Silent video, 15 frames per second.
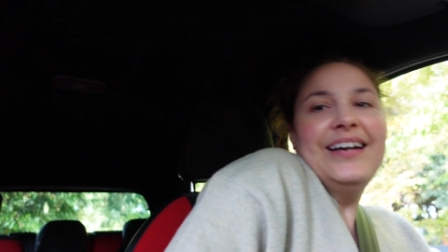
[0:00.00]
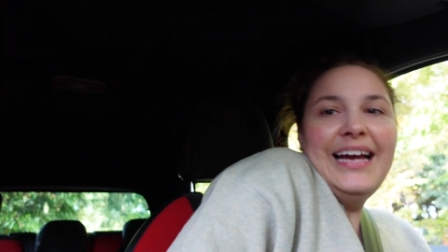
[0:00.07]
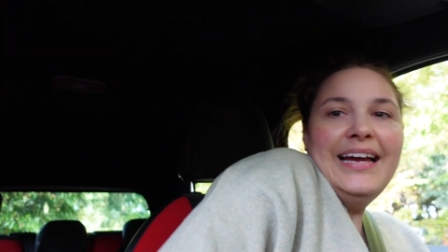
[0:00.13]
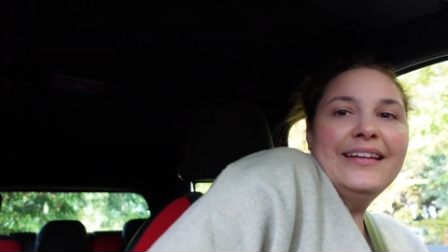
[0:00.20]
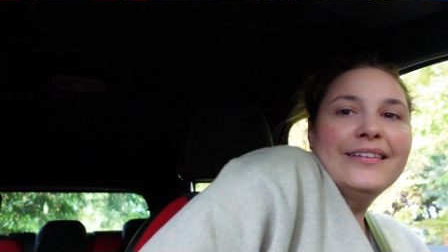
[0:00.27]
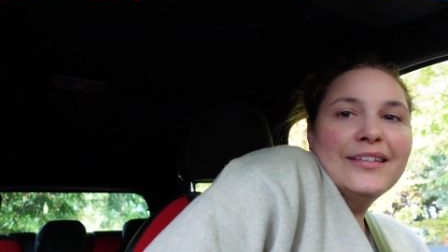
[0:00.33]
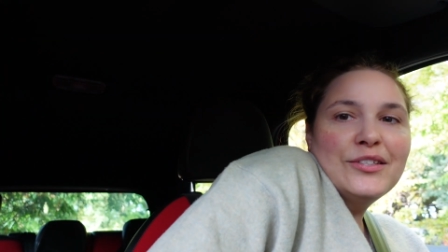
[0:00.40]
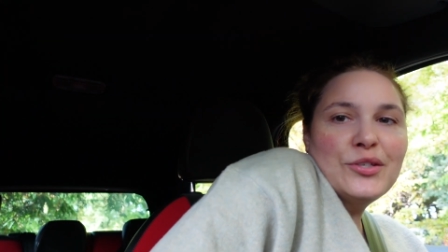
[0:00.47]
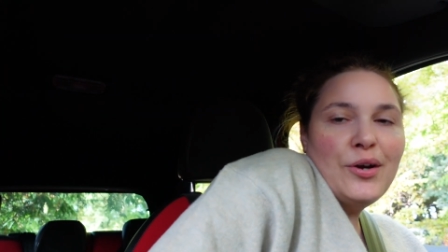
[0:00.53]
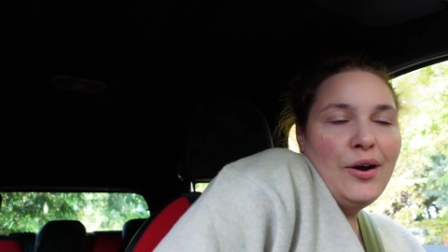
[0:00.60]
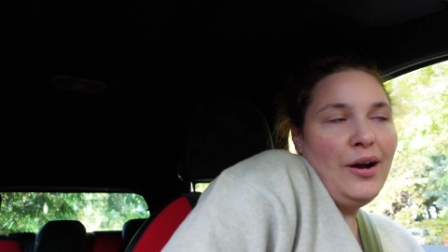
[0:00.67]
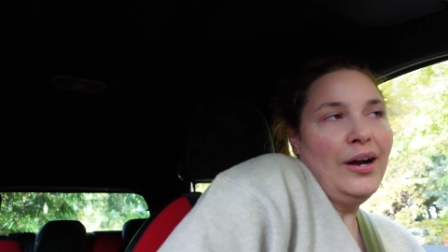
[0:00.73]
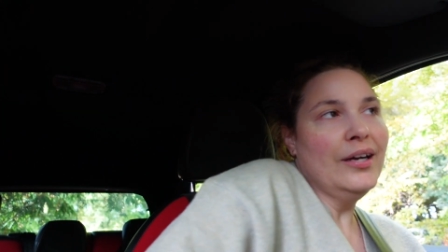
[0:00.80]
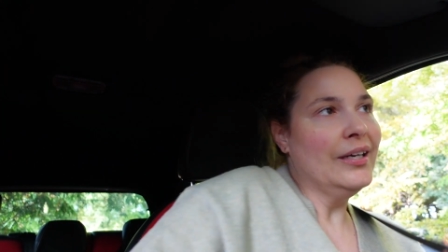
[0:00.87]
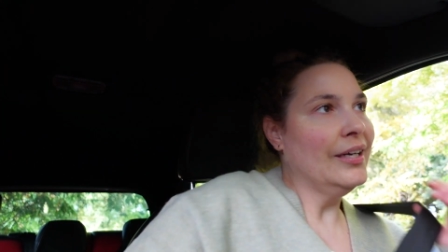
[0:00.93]
And the
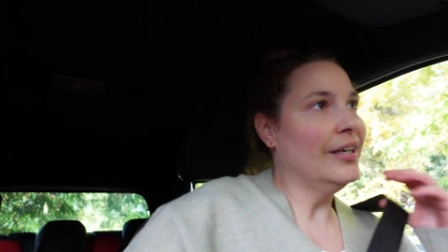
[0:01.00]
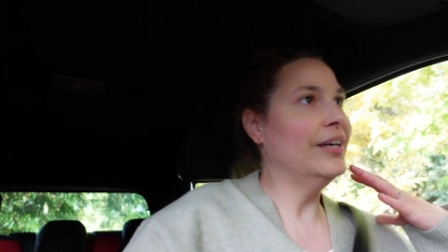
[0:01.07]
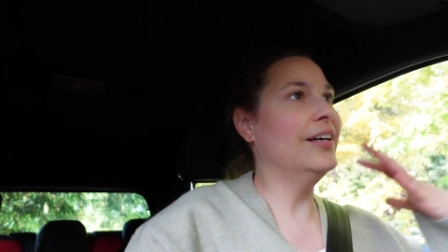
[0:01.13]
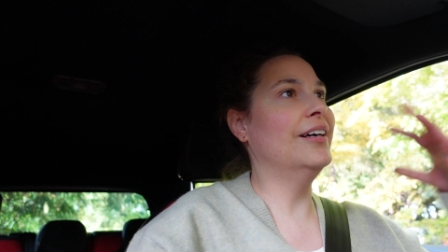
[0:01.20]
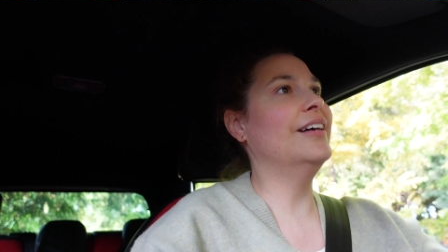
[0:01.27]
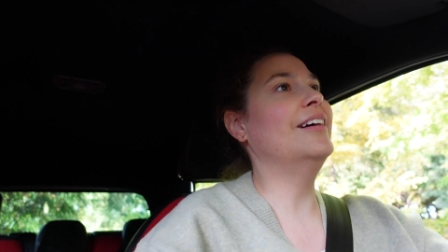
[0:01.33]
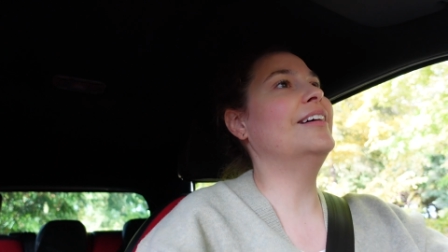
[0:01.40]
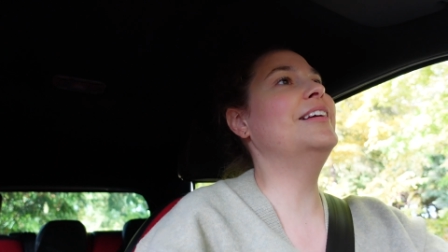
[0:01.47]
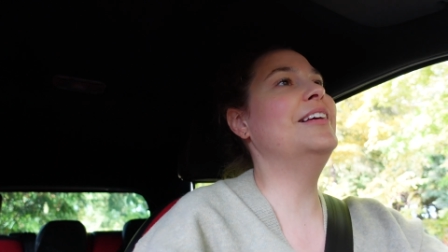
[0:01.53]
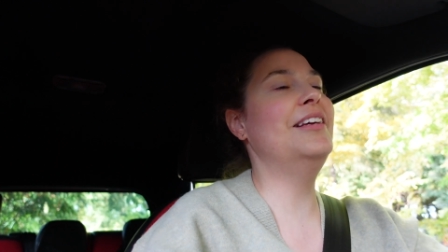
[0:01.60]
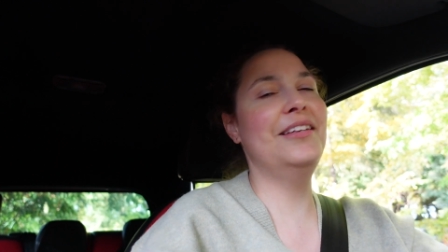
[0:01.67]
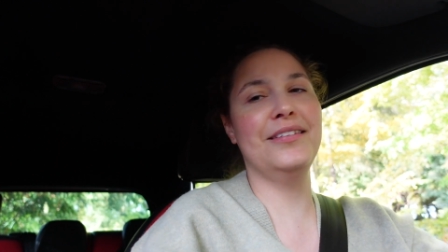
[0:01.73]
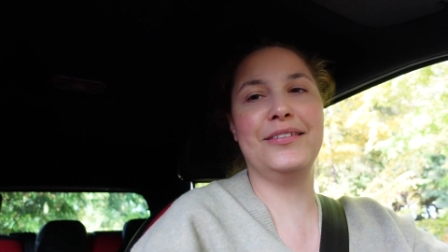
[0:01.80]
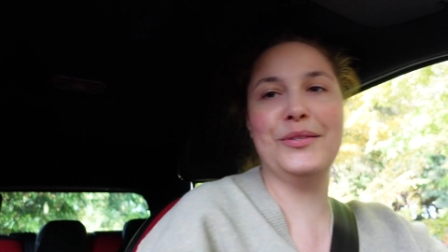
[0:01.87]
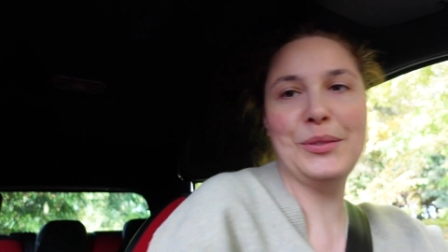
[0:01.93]
dog,
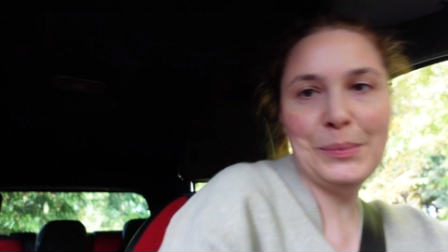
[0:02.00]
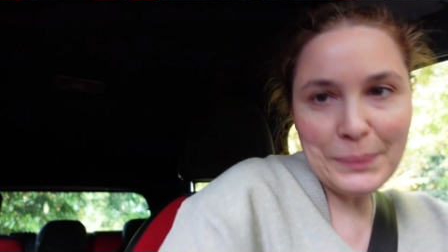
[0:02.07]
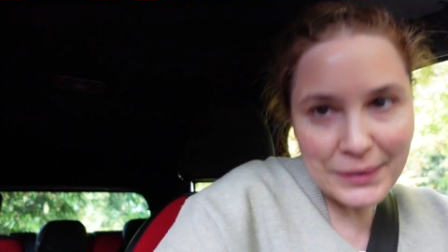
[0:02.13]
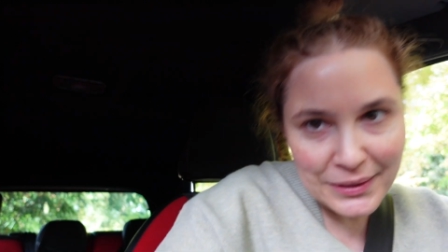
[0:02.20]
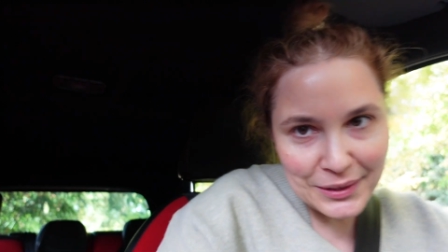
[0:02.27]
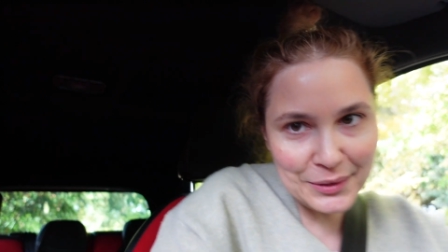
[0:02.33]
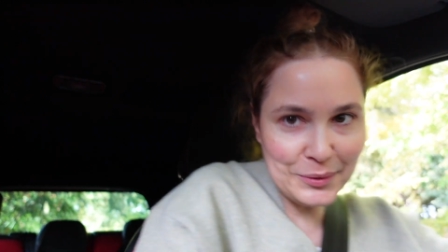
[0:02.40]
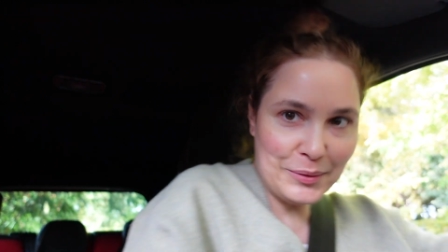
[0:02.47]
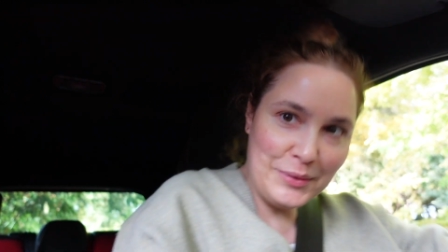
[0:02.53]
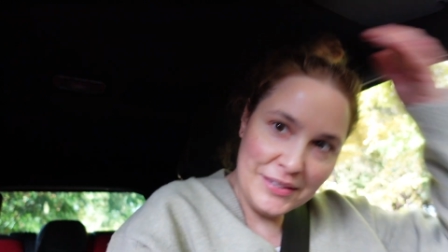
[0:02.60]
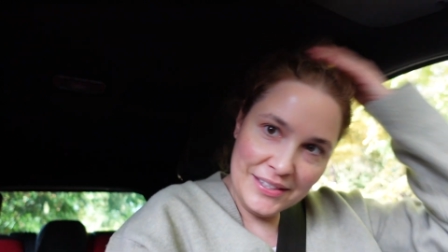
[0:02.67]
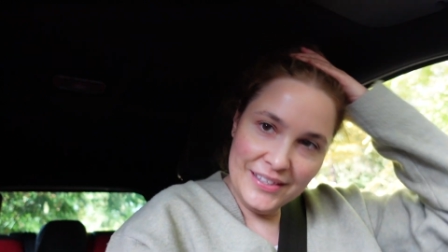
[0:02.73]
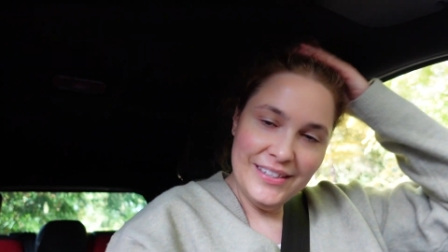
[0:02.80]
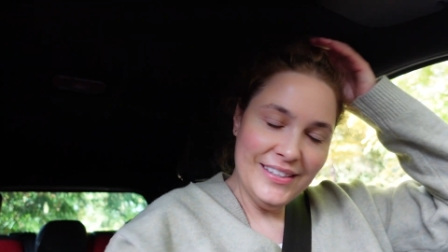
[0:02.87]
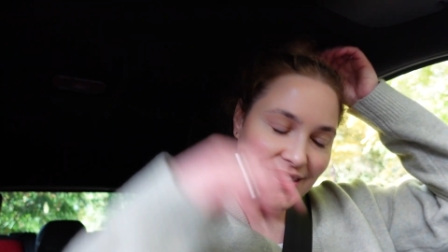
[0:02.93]
he's super cute.